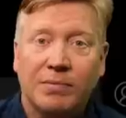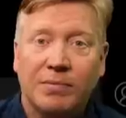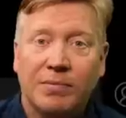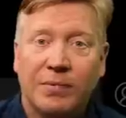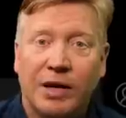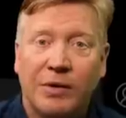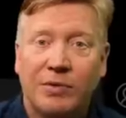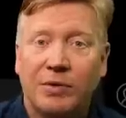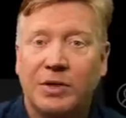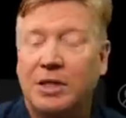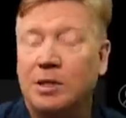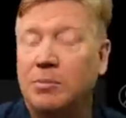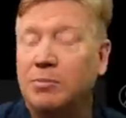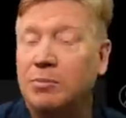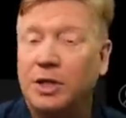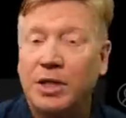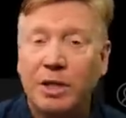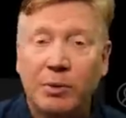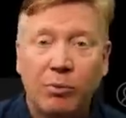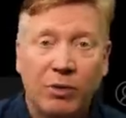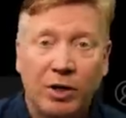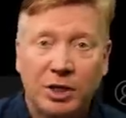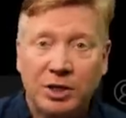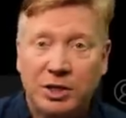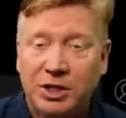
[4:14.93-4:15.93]
Now in the completed
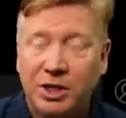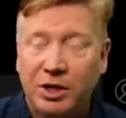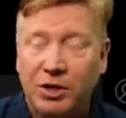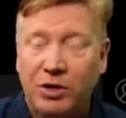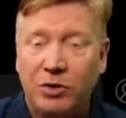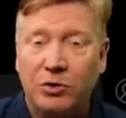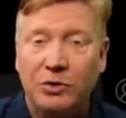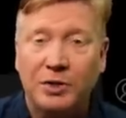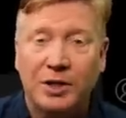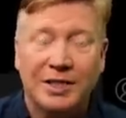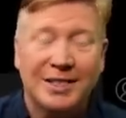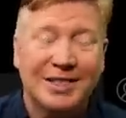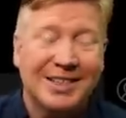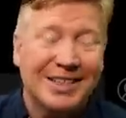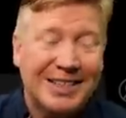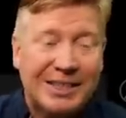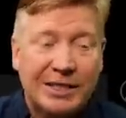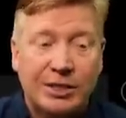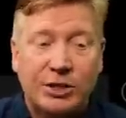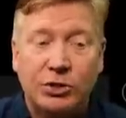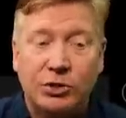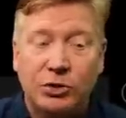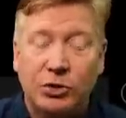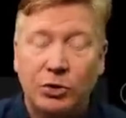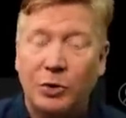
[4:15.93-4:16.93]
project code that's linked
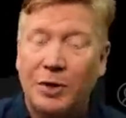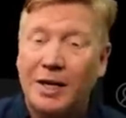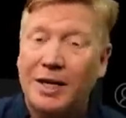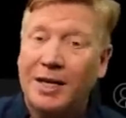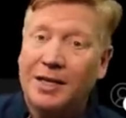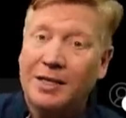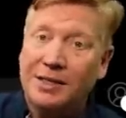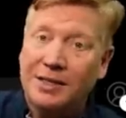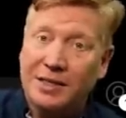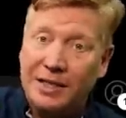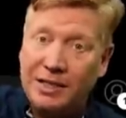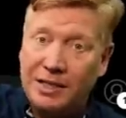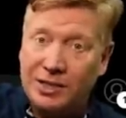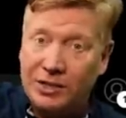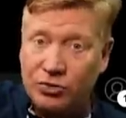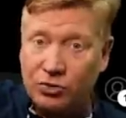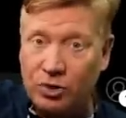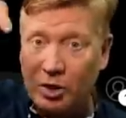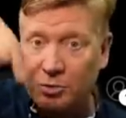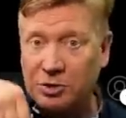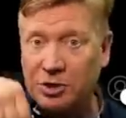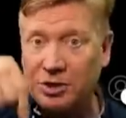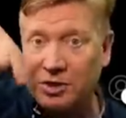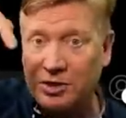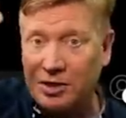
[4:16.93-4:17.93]
to in the
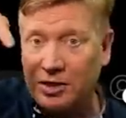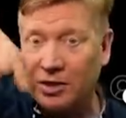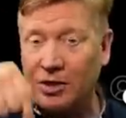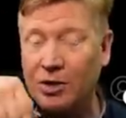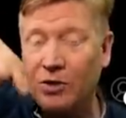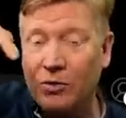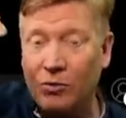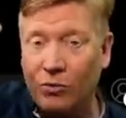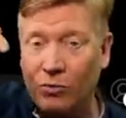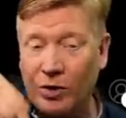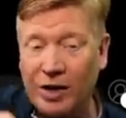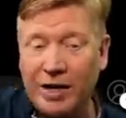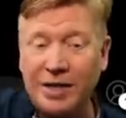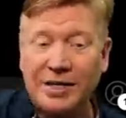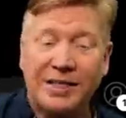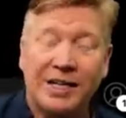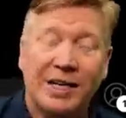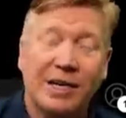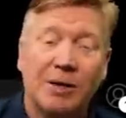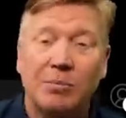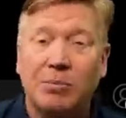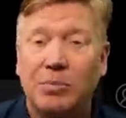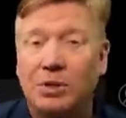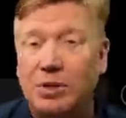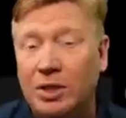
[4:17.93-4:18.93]
description right
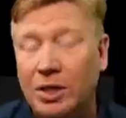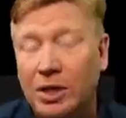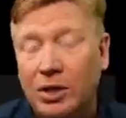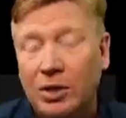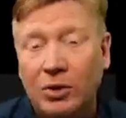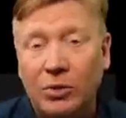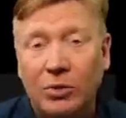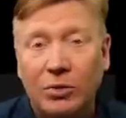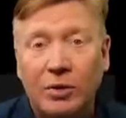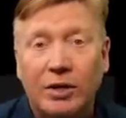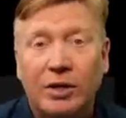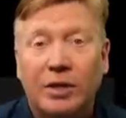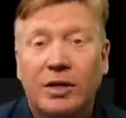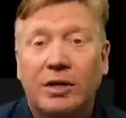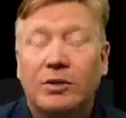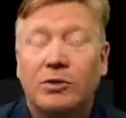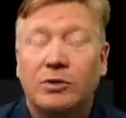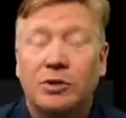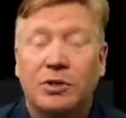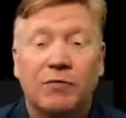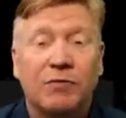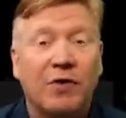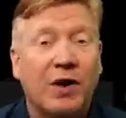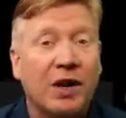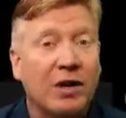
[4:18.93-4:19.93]
down below, there's
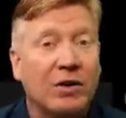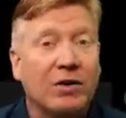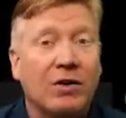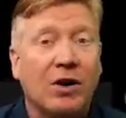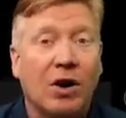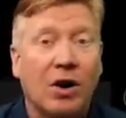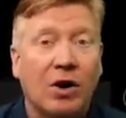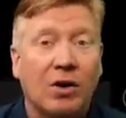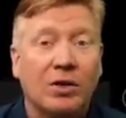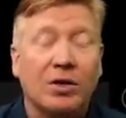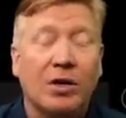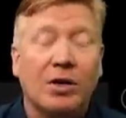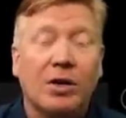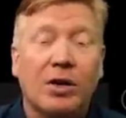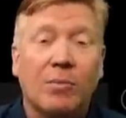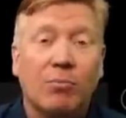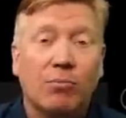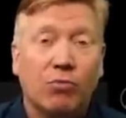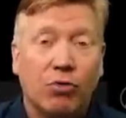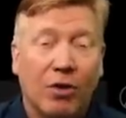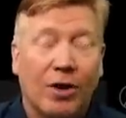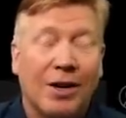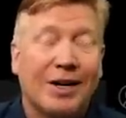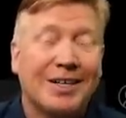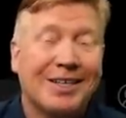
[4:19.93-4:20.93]
a file called
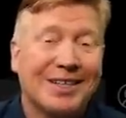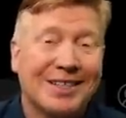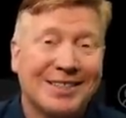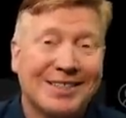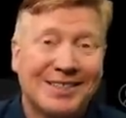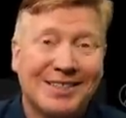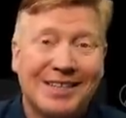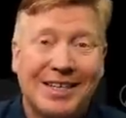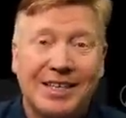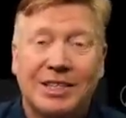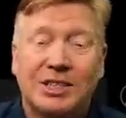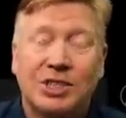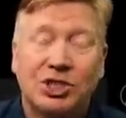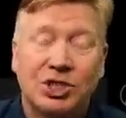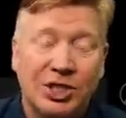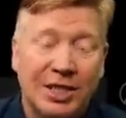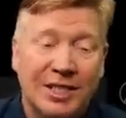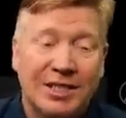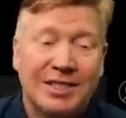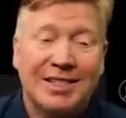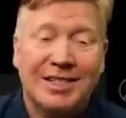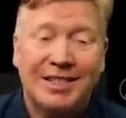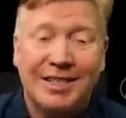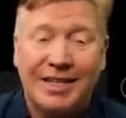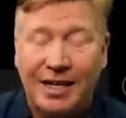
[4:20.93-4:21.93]

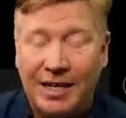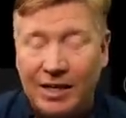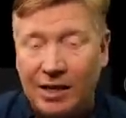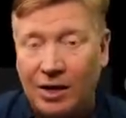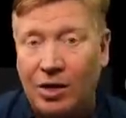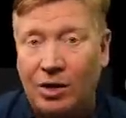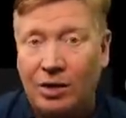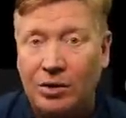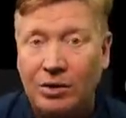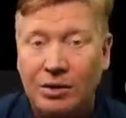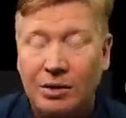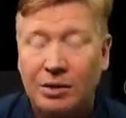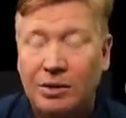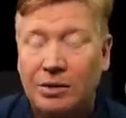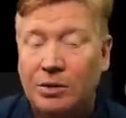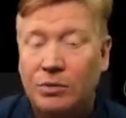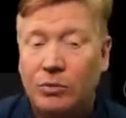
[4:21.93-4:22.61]
products.jsonl,